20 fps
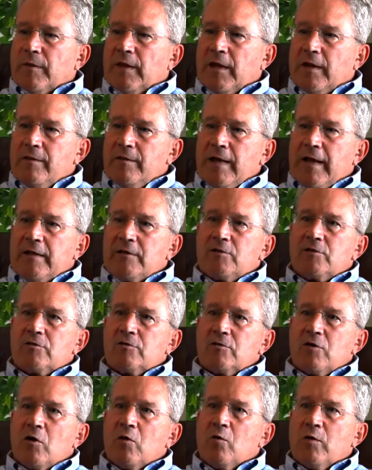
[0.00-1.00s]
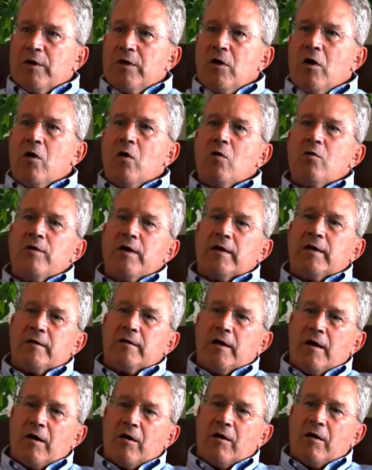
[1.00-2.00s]
And that's so we know that
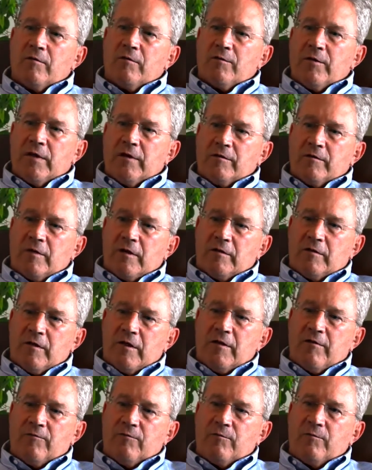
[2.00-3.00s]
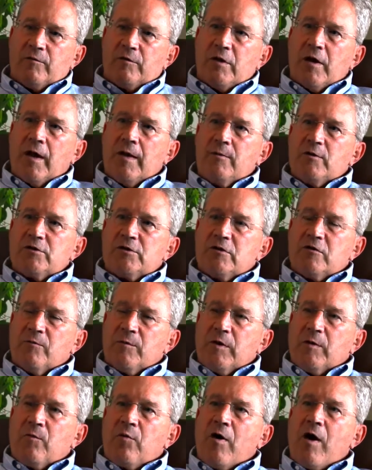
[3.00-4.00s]
they have diamonds that have
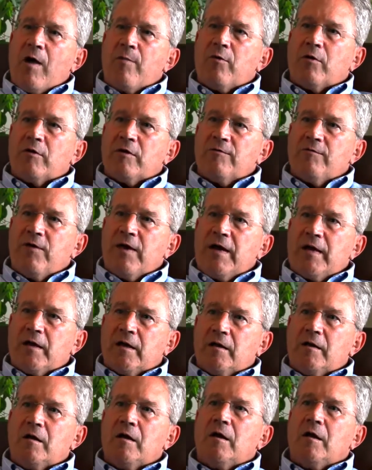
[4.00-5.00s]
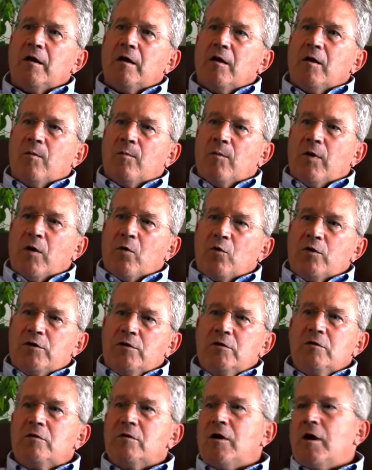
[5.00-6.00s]
been properly vetted, but we
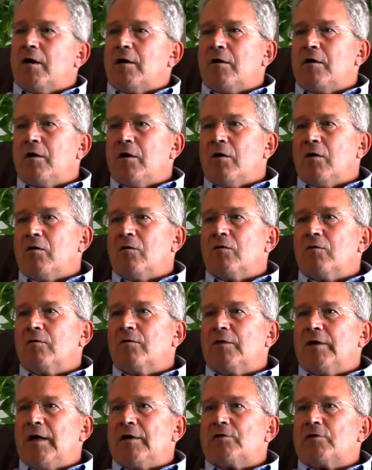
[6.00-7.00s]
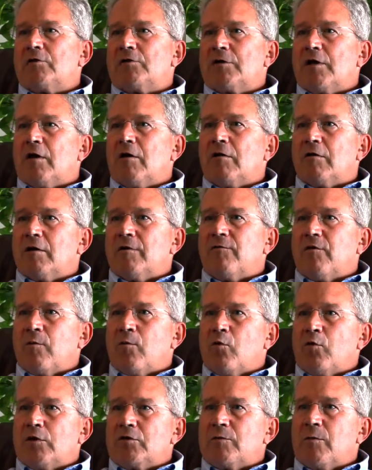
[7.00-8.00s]
do not know necessarily
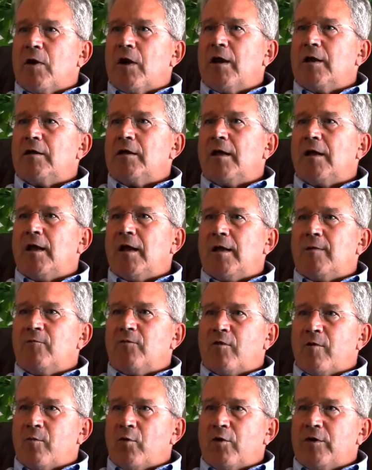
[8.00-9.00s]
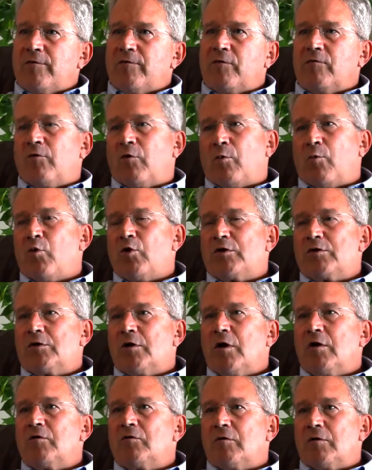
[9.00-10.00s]
from which mine they came from or even from
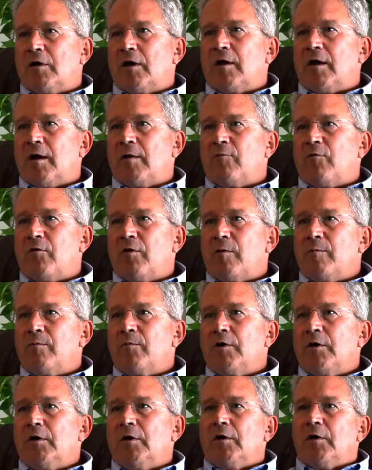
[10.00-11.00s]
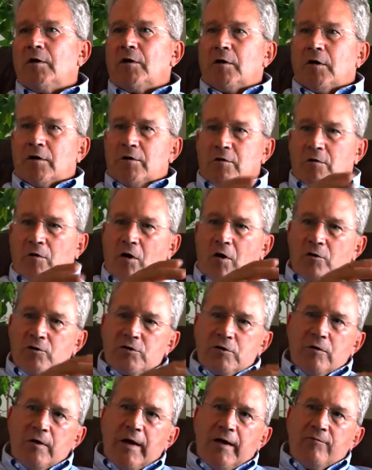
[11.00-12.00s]
which country they came from. Now you
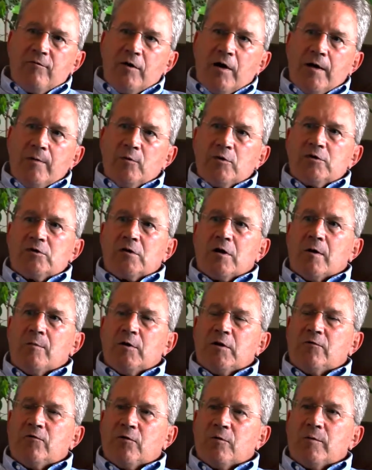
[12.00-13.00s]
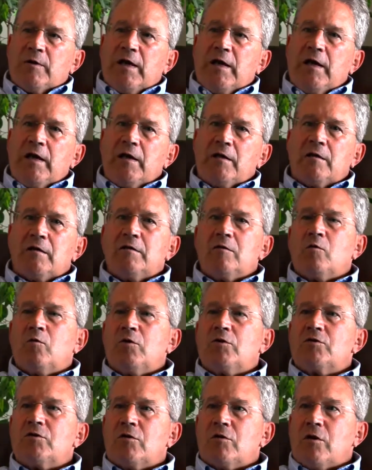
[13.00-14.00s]
also have diamonds coming from Canada,
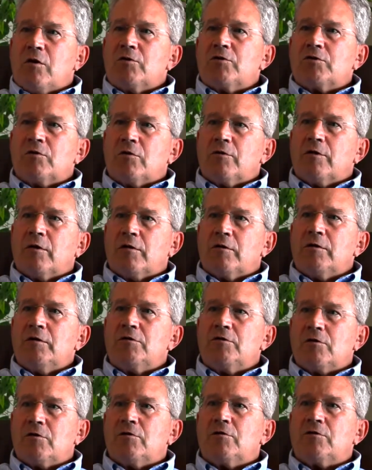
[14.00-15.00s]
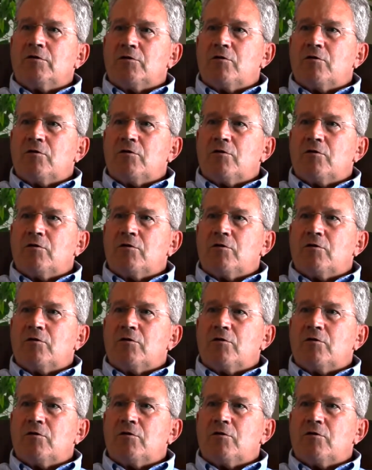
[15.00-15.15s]
which are also a little easier to